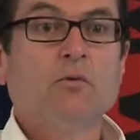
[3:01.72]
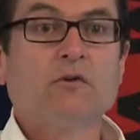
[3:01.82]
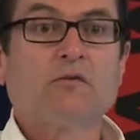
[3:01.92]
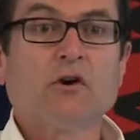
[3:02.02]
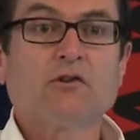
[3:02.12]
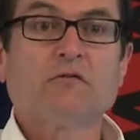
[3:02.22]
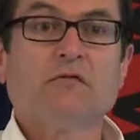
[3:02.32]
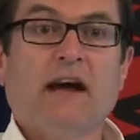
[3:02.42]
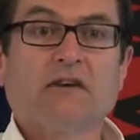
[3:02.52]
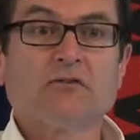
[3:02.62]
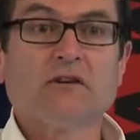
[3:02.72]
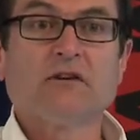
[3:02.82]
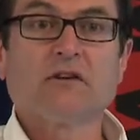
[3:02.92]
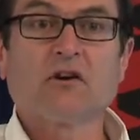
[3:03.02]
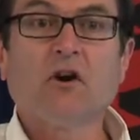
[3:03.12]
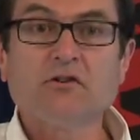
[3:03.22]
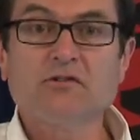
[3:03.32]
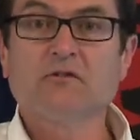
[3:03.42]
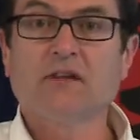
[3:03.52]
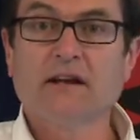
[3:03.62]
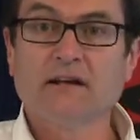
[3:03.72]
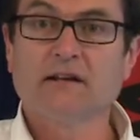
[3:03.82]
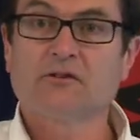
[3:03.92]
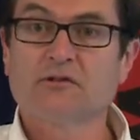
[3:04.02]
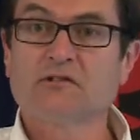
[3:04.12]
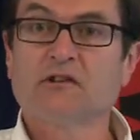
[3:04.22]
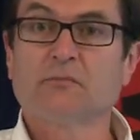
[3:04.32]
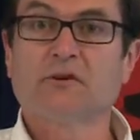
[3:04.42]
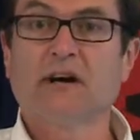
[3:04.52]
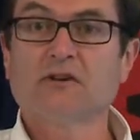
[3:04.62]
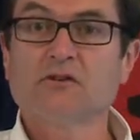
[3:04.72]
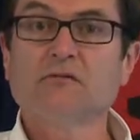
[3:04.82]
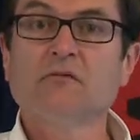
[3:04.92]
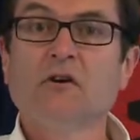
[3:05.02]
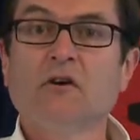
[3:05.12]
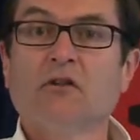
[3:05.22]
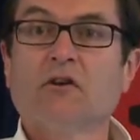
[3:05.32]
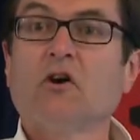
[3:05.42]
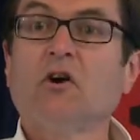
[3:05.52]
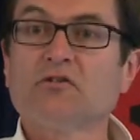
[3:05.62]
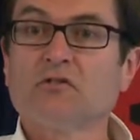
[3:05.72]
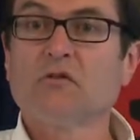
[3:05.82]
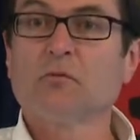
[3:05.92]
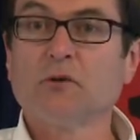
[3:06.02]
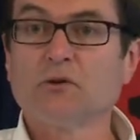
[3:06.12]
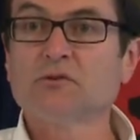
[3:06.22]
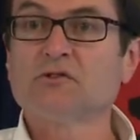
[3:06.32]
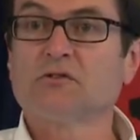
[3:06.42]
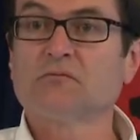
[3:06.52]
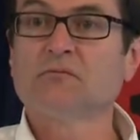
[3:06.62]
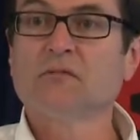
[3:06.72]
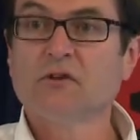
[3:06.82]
we've got to factor into the cost of that electricity production the cost of the pollution.